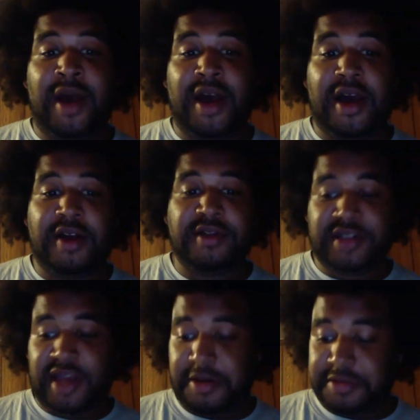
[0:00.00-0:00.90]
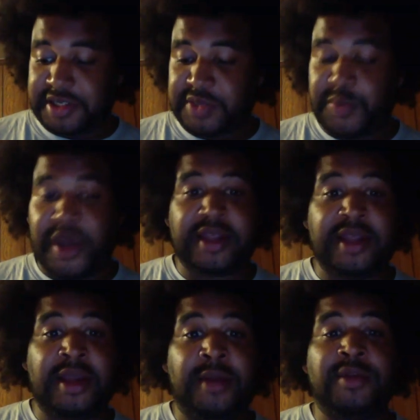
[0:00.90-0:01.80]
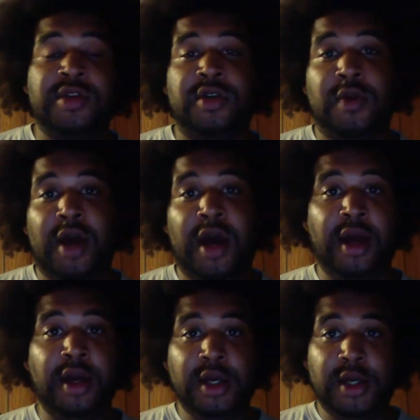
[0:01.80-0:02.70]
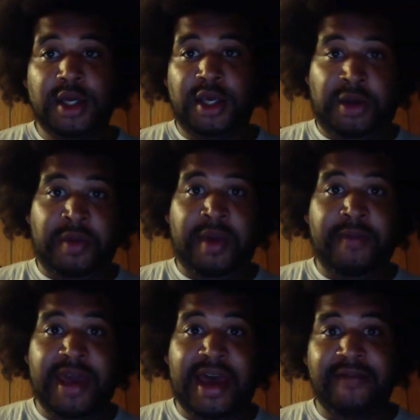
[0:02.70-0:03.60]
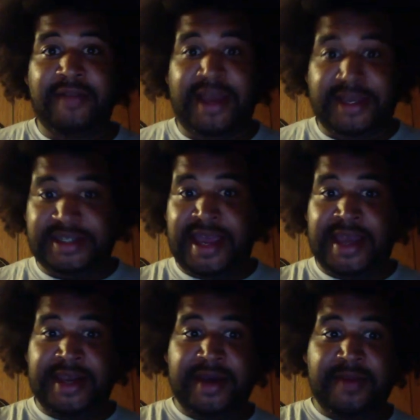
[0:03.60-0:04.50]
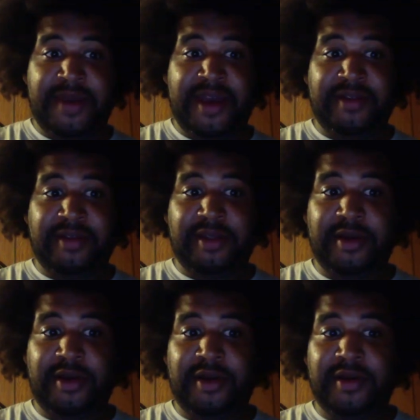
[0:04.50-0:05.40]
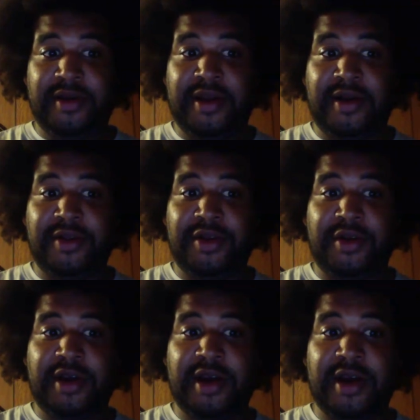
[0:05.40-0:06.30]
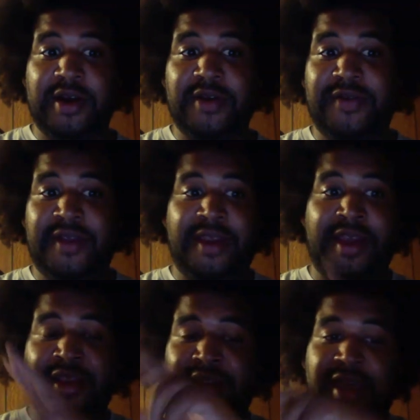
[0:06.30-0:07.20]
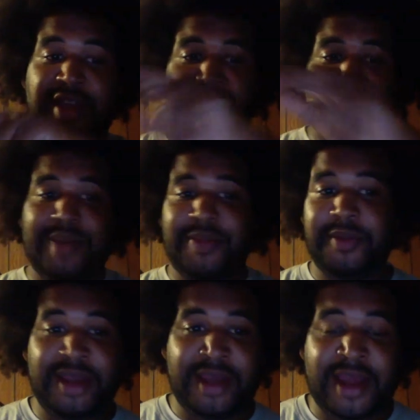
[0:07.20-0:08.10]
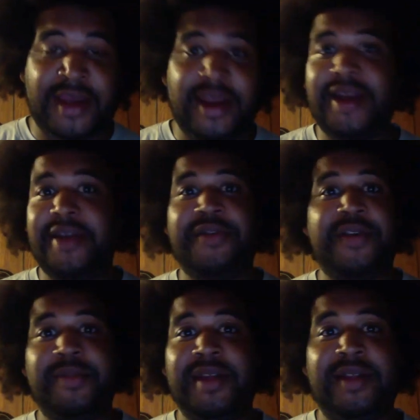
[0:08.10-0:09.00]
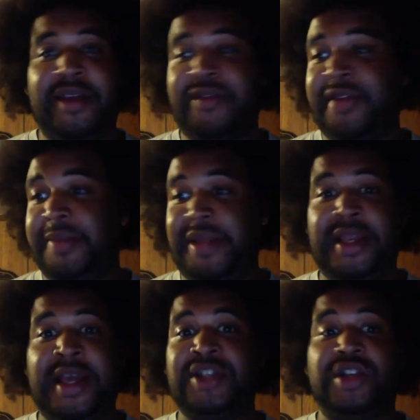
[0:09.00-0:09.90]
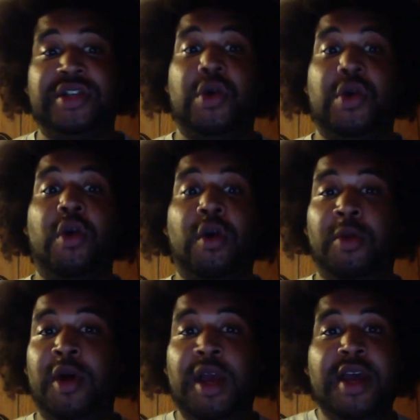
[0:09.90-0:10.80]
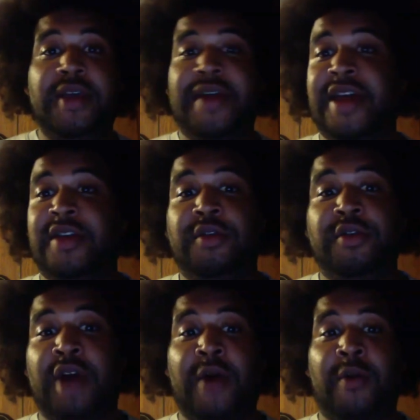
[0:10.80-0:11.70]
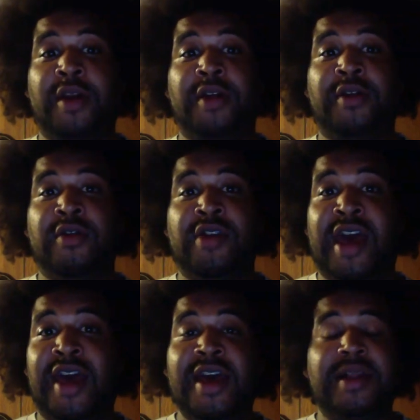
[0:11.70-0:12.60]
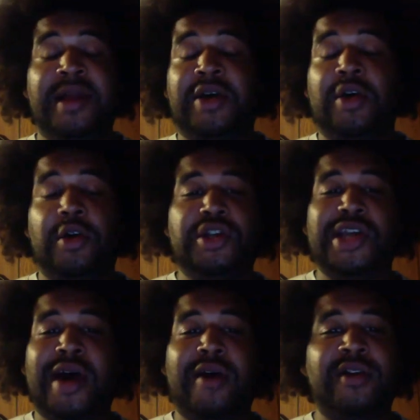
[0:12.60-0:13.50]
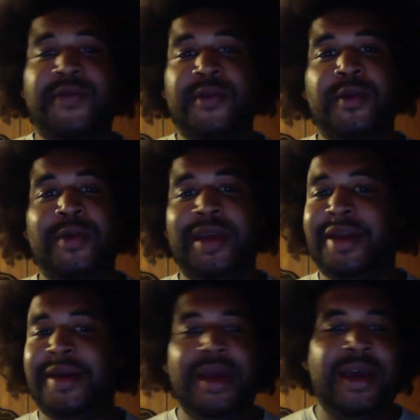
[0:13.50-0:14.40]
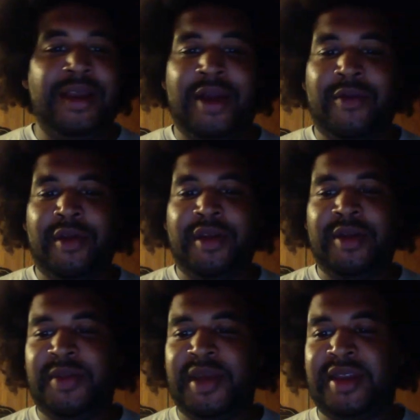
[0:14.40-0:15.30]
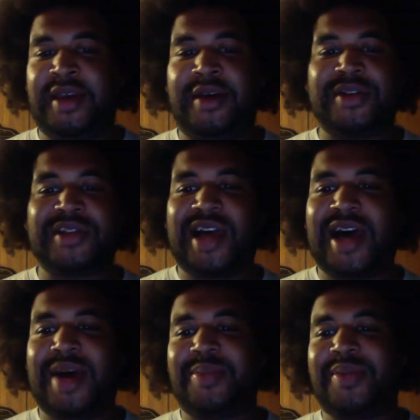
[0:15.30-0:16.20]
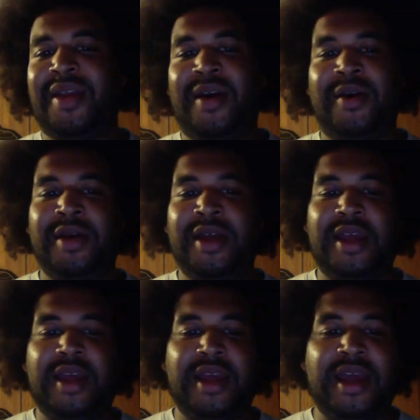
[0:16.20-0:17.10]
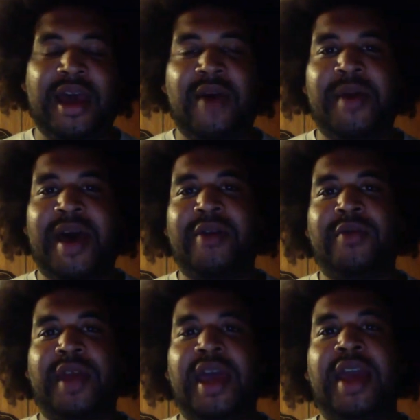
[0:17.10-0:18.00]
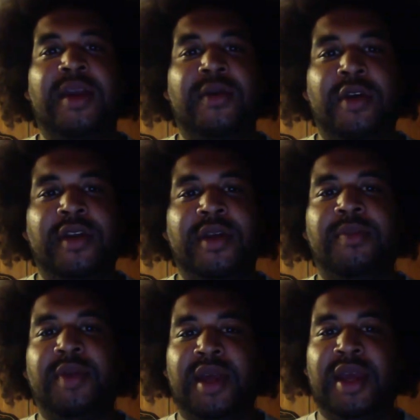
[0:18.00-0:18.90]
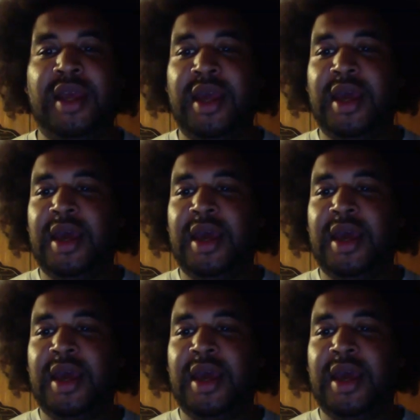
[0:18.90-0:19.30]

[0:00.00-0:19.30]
I was expecting them to, maybe have like stand up beds with a little curve, and they strap them in at night or something, like something that's just horrible that you do not want to do that. Like cold showers for a week, not really a big deal. Slop, how bad can it really be?